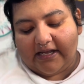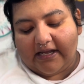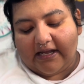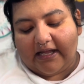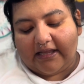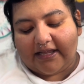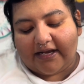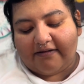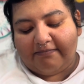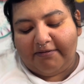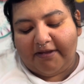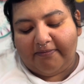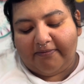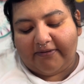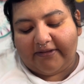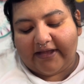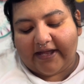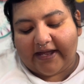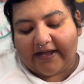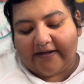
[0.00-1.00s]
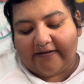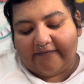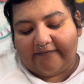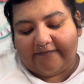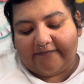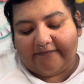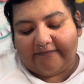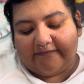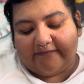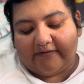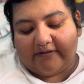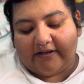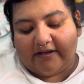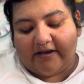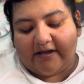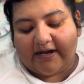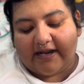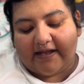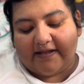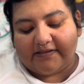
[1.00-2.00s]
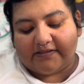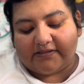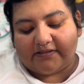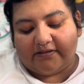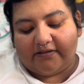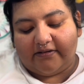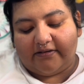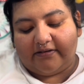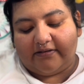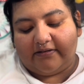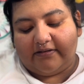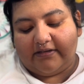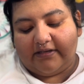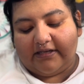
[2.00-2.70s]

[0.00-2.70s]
a lot of people have unanswered